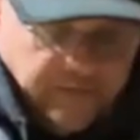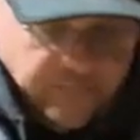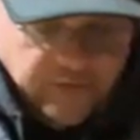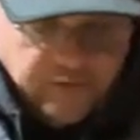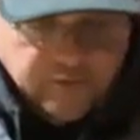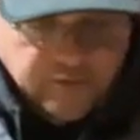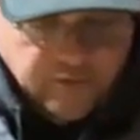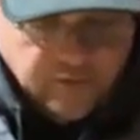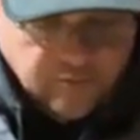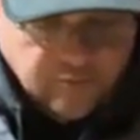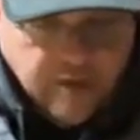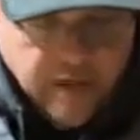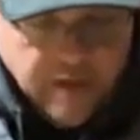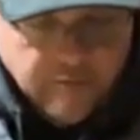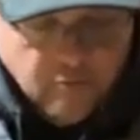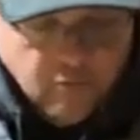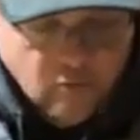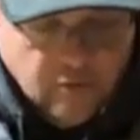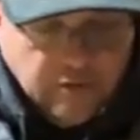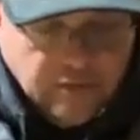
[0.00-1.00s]
if you just
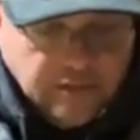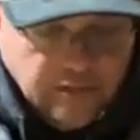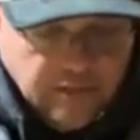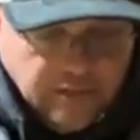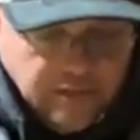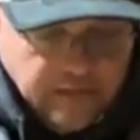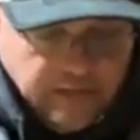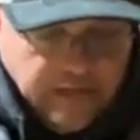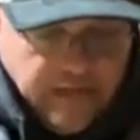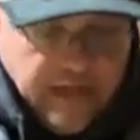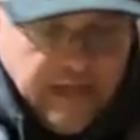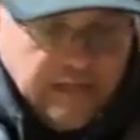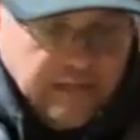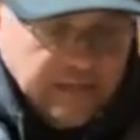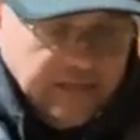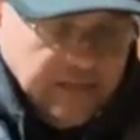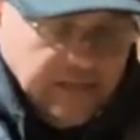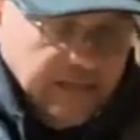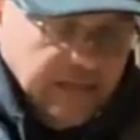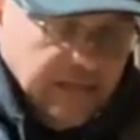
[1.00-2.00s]
wrap once in your
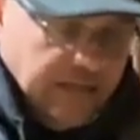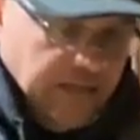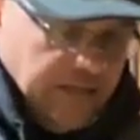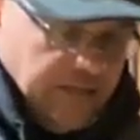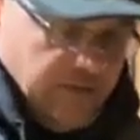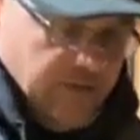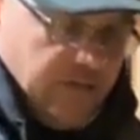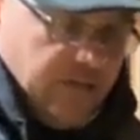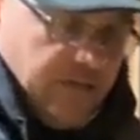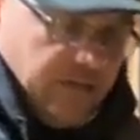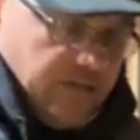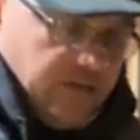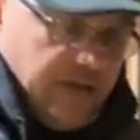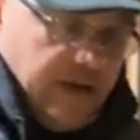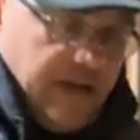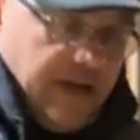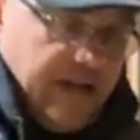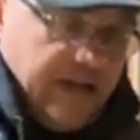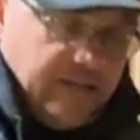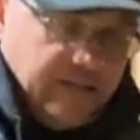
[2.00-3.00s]
dally, you can
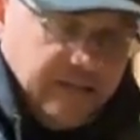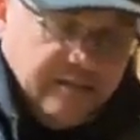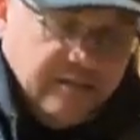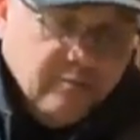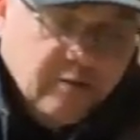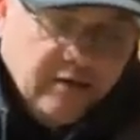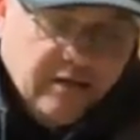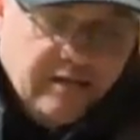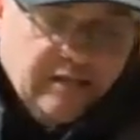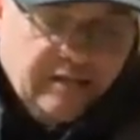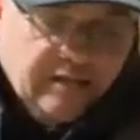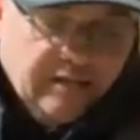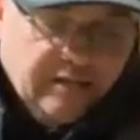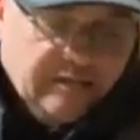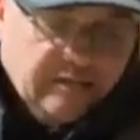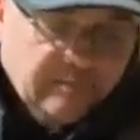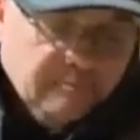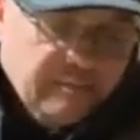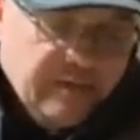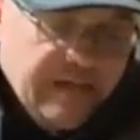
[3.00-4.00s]
drag just about anything
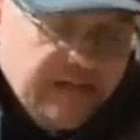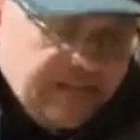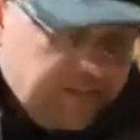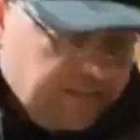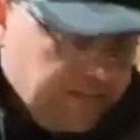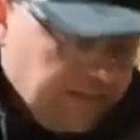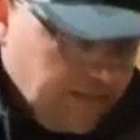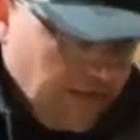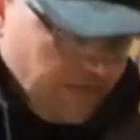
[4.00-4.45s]
because it binds in